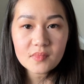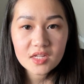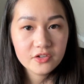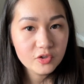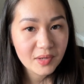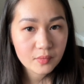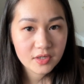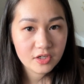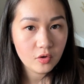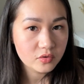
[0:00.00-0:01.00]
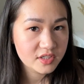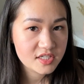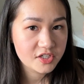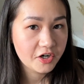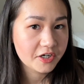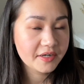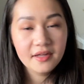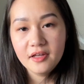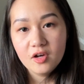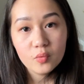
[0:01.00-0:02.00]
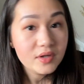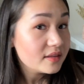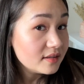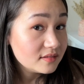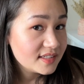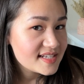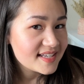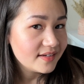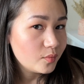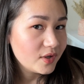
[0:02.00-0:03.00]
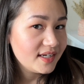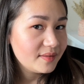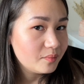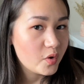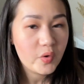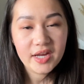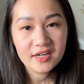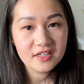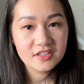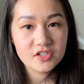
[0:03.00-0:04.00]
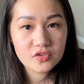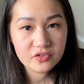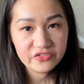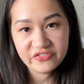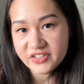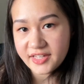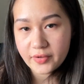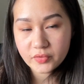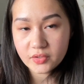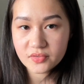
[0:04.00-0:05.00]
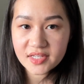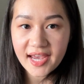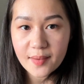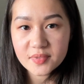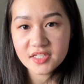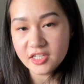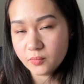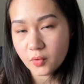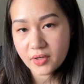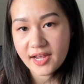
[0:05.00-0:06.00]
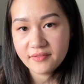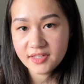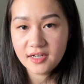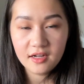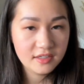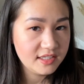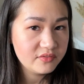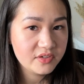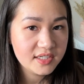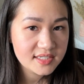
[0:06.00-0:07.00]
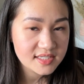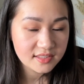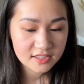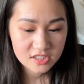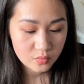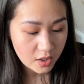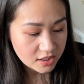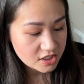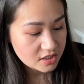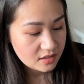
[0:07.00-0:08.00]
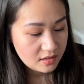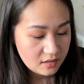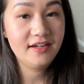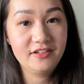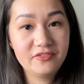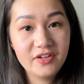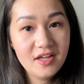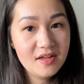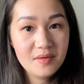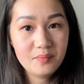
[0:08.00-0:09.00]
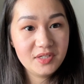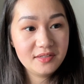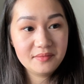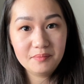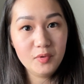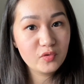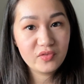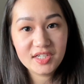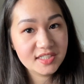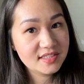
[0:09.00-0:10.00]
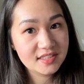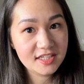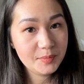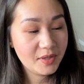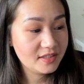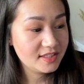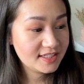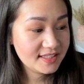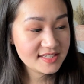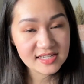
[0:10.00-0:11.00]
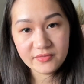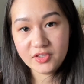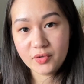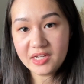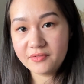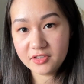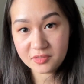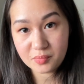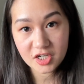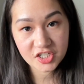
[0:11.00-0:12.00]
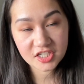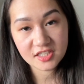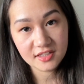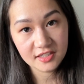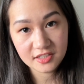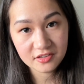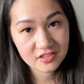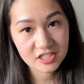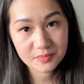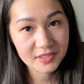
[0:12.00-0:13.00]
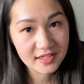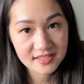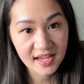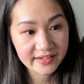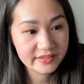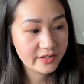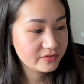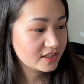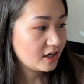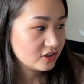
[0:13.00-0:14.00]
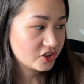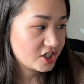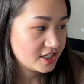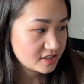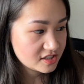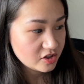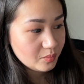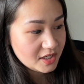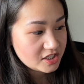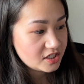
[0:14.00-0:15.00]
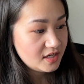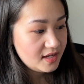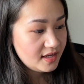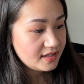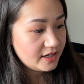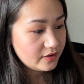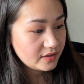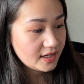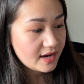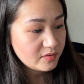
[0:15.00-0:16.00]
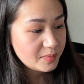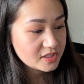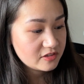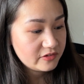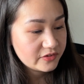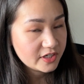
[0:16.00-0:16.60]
you might want to hold this yarn with a lace weight mohair to sort of fill out those gaps, and you won't have that unevenness in the swatch. I've been motivated to keep on knitting this even though I have other projects on the needles, just because I love the color changes so much. Now, they have a bunch of different